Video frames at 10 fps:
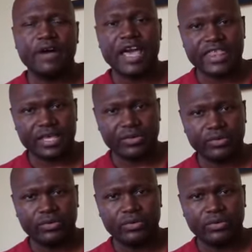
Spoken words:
I thank you.